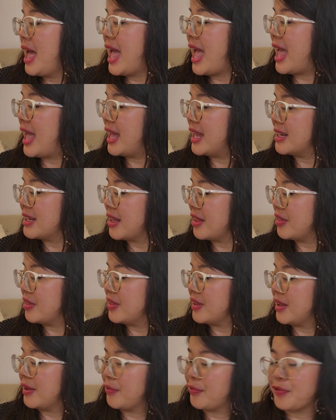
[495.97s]
And
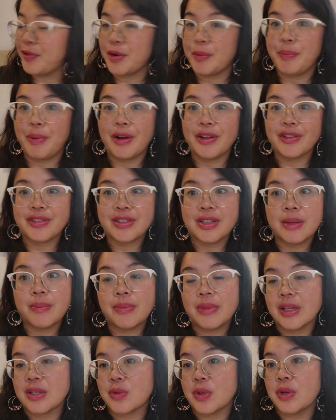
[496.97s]
the fir balsam,
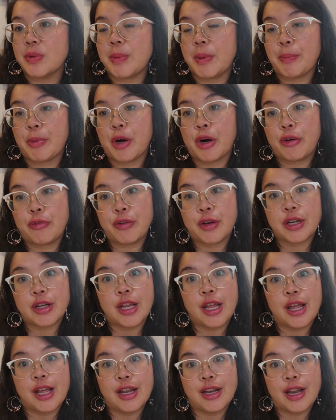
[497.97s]
this one would be
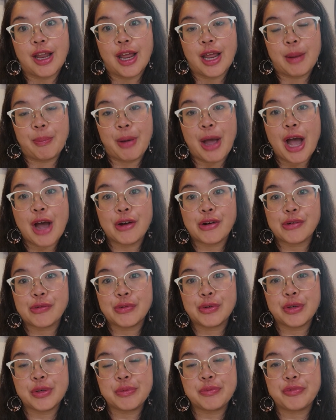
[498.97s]
perfect in a powder
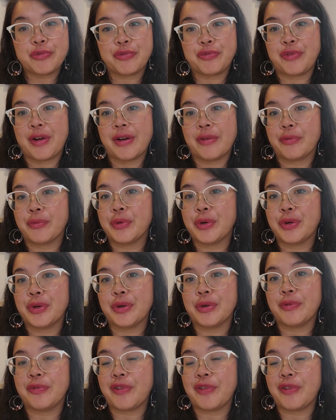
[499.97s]
room, front room,